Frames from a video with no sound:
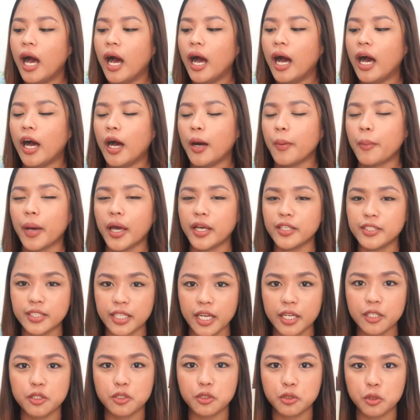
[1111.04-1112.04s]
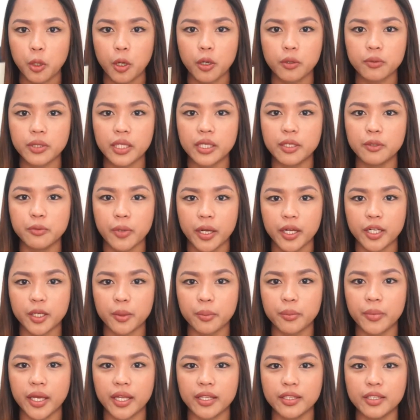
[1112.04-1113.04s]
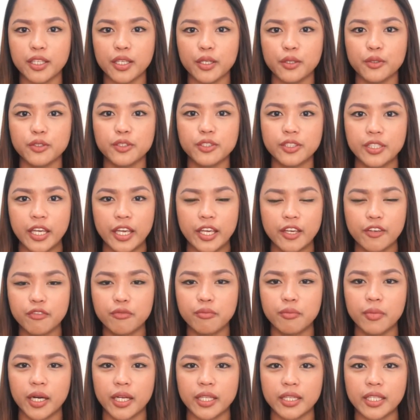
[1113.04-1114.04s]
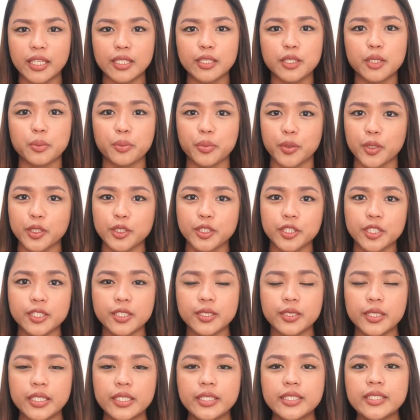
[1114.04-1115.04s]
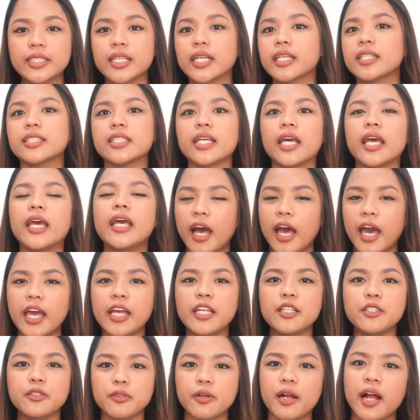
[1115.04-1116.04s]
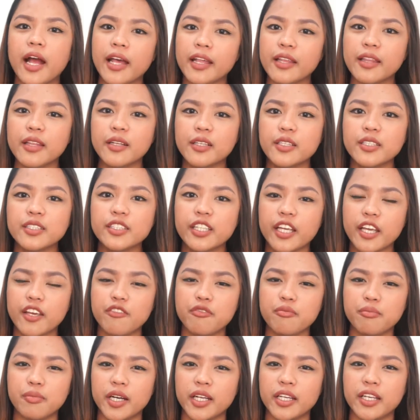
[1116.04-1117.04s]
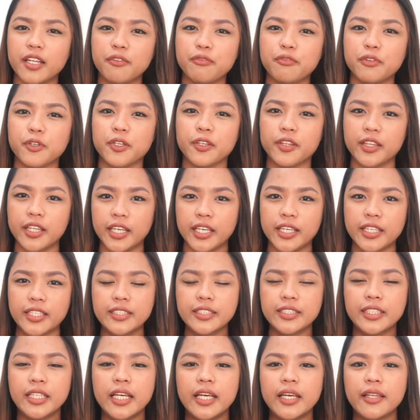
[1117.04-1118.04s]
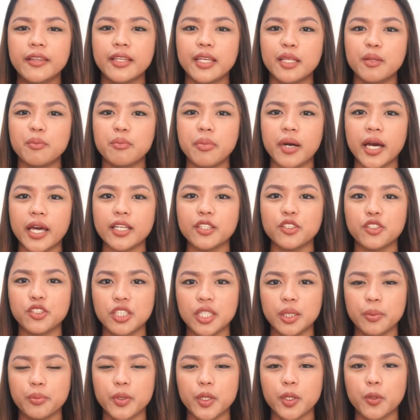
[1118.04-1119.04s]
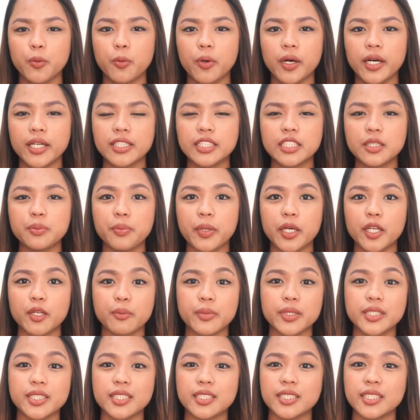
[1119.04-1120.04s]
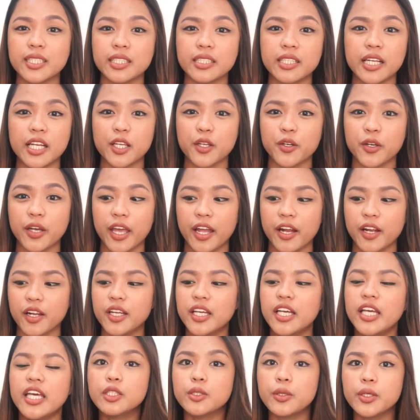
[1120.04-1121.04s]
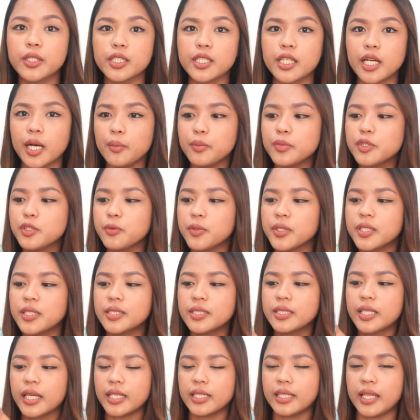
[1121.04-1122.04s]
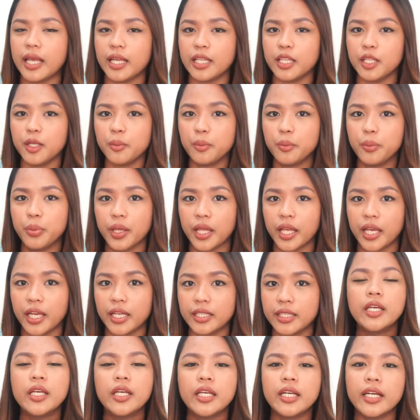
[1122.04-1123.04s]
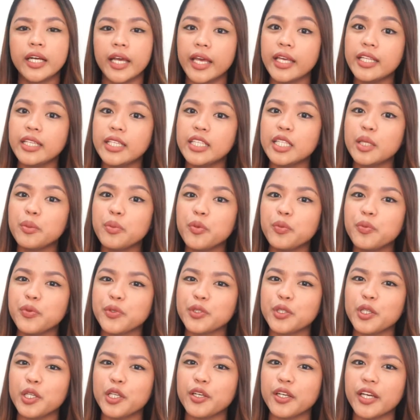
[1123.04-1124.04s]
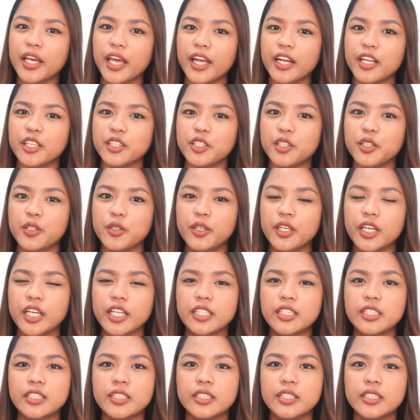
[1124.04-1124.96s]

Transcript: I strongly recommend you save money to purchase this kasi I'd rather save money for this than buy cheaper ones pero masisira yung hair. So it comes with titanium plate kaya hindi napuputol yung hair nyo.